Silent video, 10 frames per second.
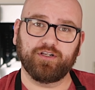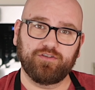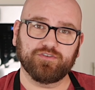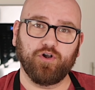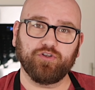
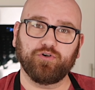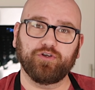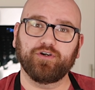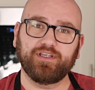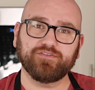gonna use coconut
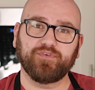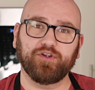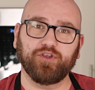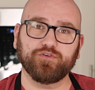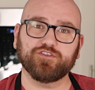oil. It's a
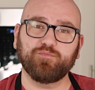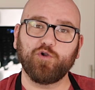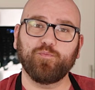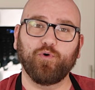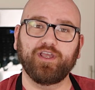very low
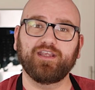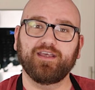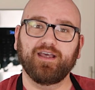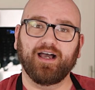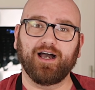smoke point,
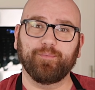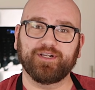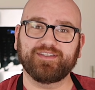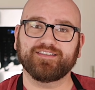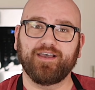but it does